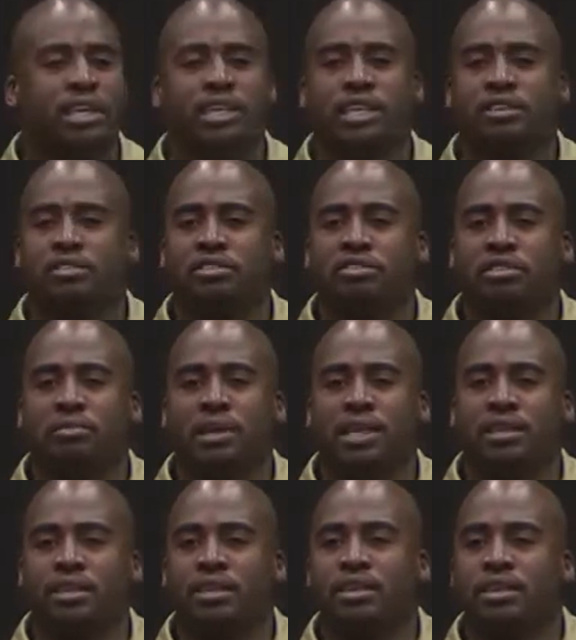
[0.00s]
in Kingston,
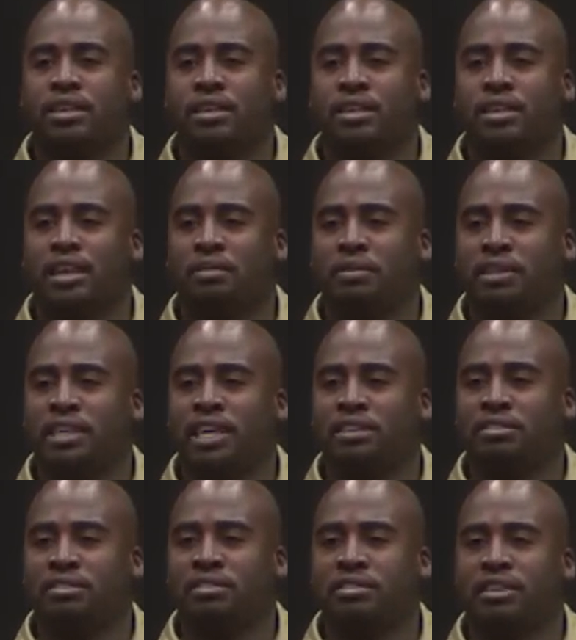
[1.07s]
Jamaica, left at the age
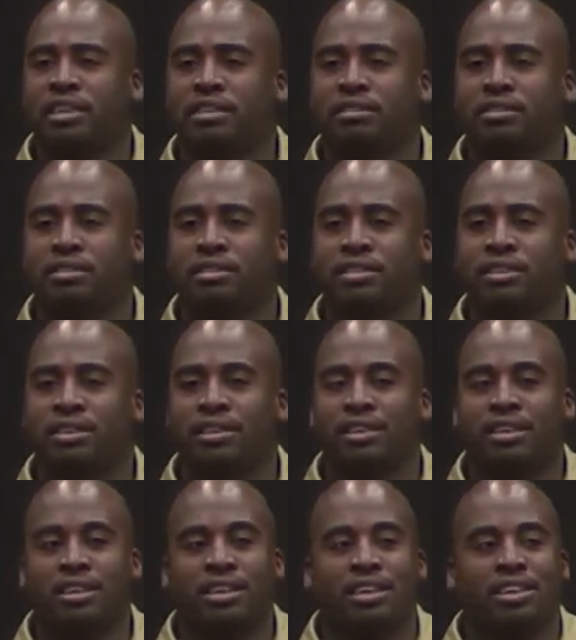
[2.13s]
of six,
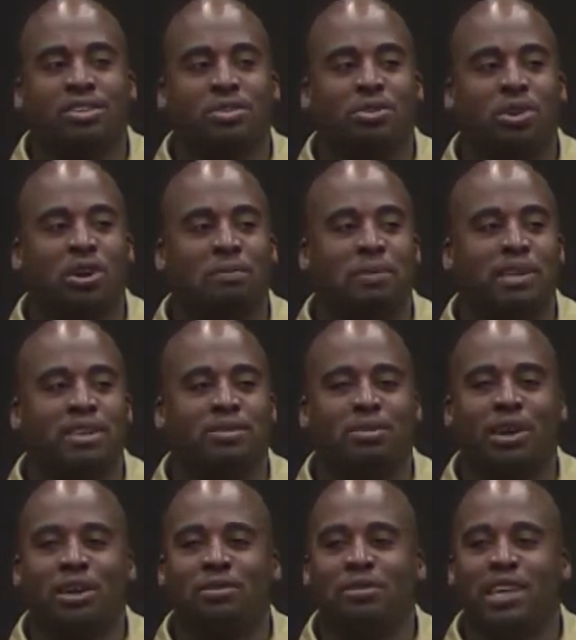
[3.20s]
grew up in a
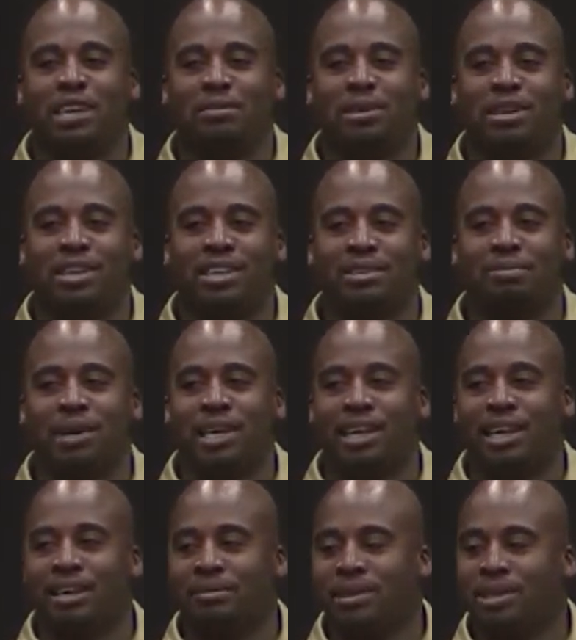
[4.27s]
rough neighborhood in
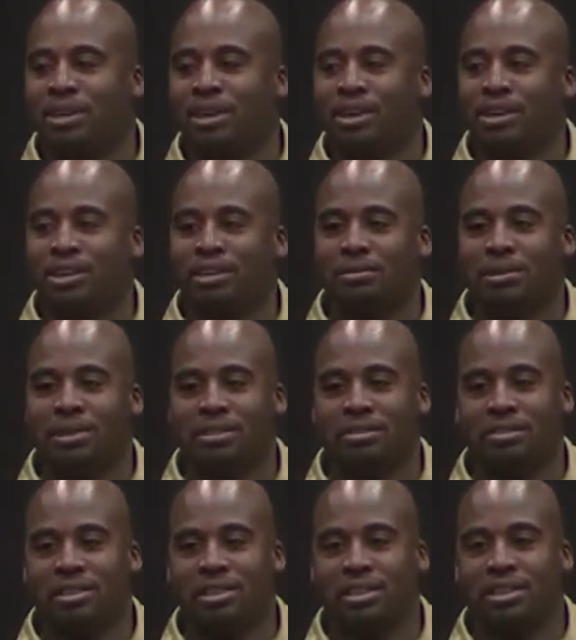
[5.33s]
Miami called Liberty
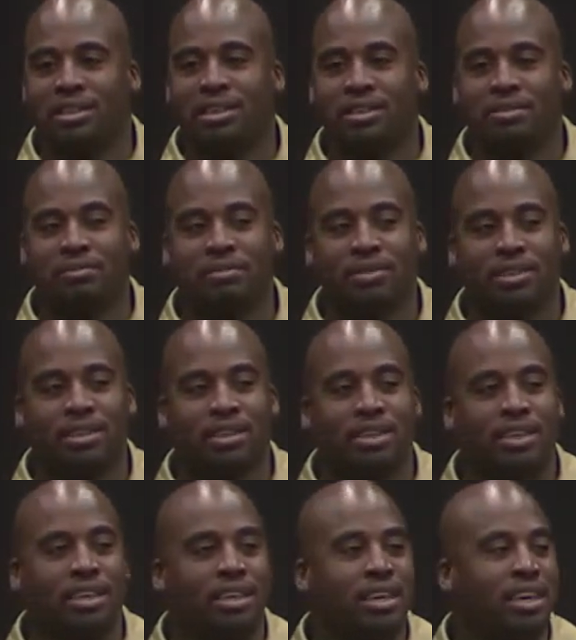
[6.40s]
City.
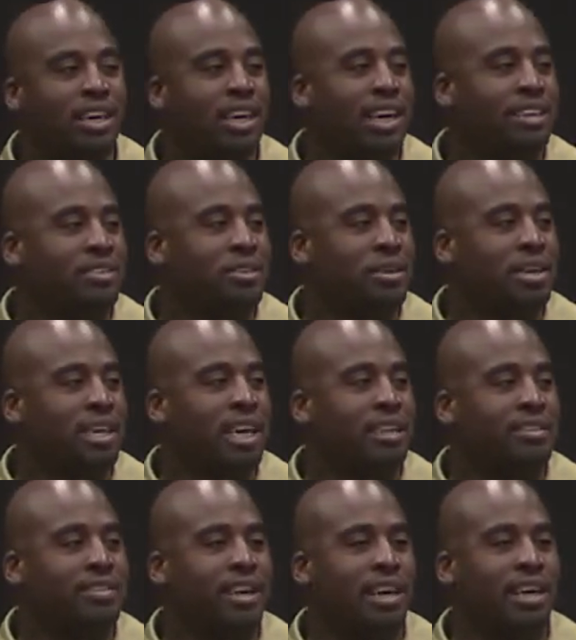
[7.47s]
At, during that
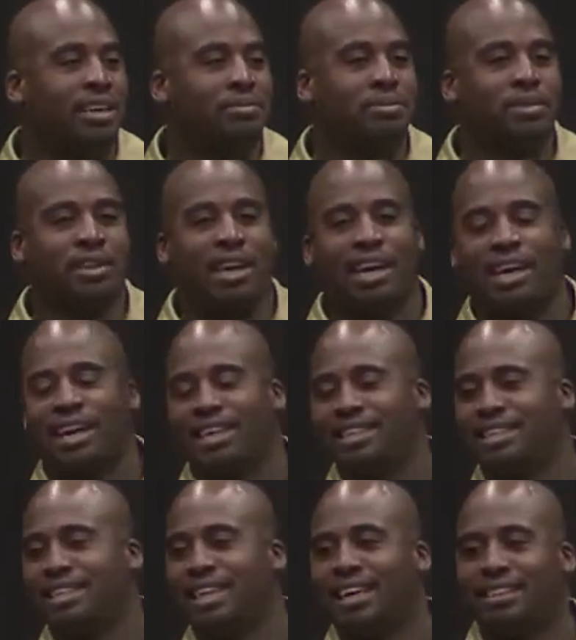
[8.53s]
time, I had
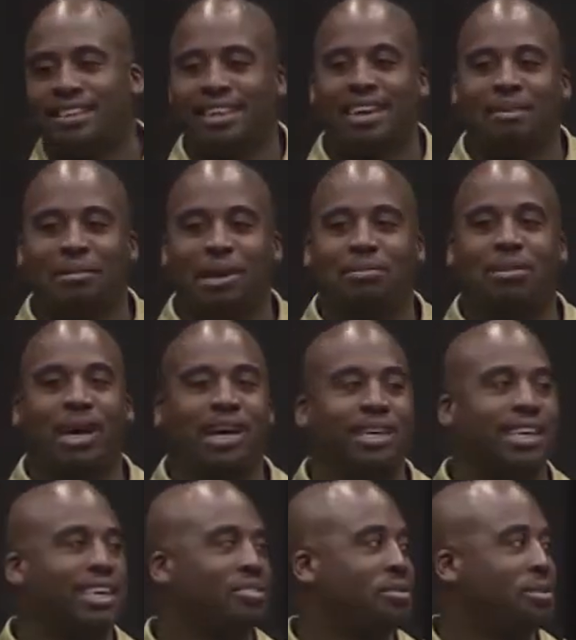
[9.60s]
nothing on my mind
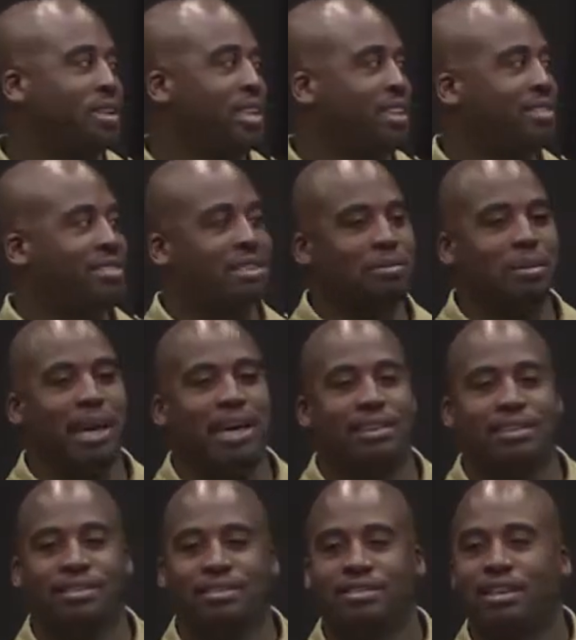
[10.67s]
as it relates to math
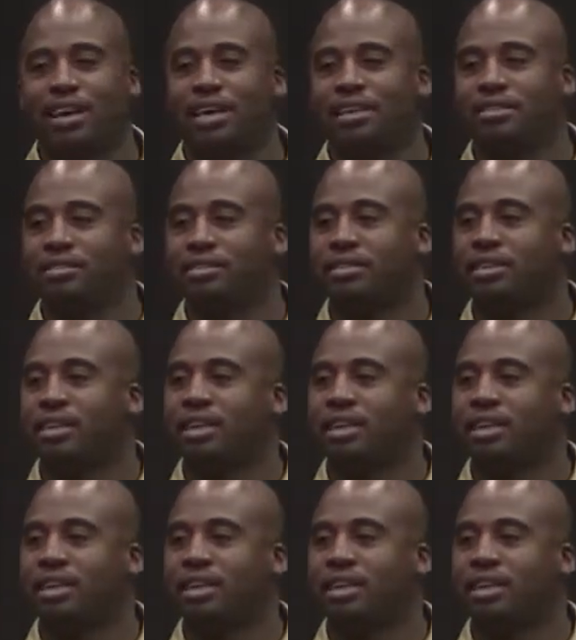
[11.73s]
and science.